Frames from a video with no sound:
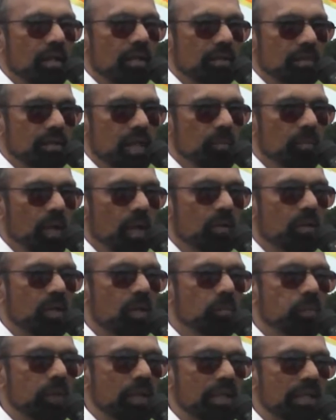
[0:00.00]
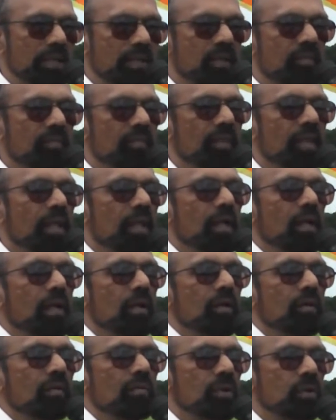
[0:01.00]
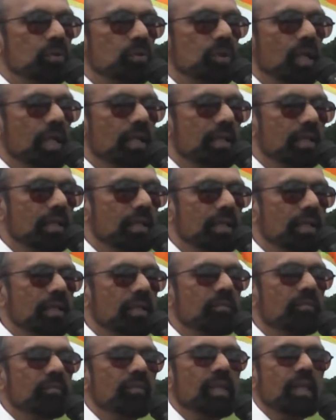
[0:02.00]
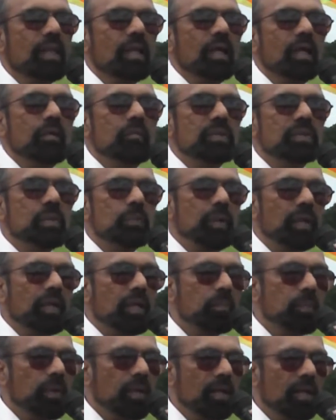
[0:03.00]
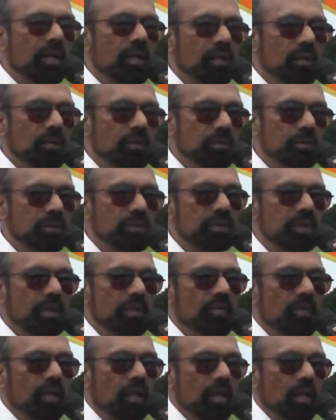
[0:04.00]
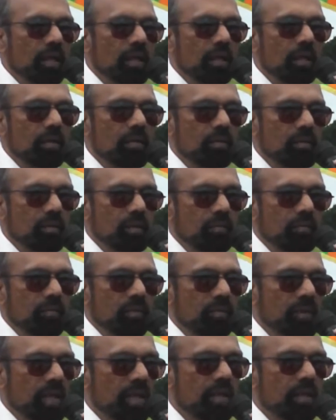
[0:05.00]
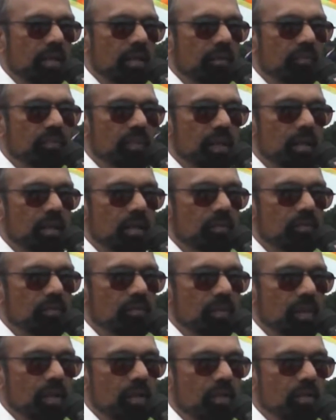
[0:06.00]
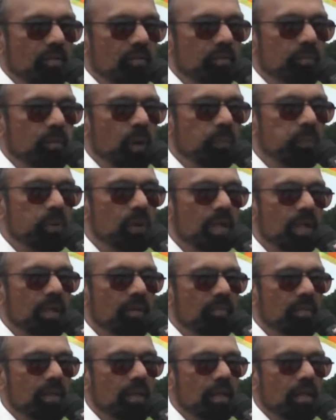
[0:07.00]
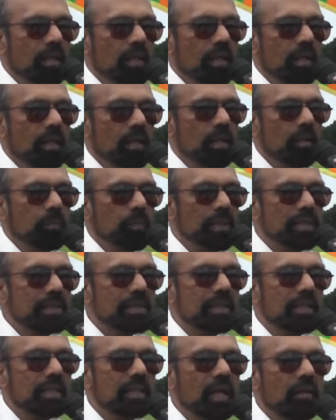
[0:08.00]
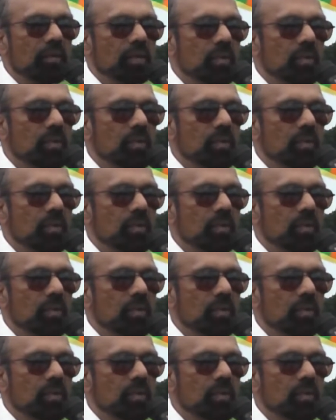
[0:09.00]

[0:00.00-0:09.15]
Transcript: somehow complete. Fortunately, Mr. Peri Pereira, who's a very popular person in our